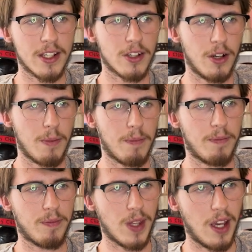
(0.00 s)
So,
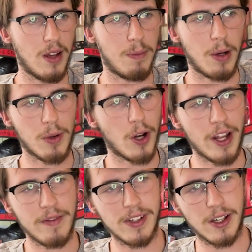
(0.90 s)
yeah, but I'm going
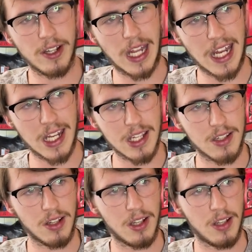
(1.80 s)
Anthony
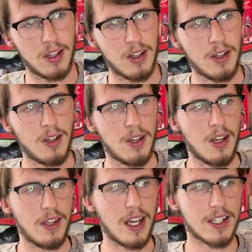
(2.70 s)
Hernandez.
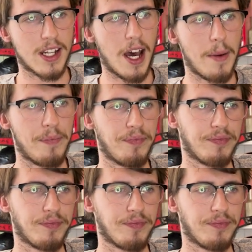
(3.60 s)
Next up,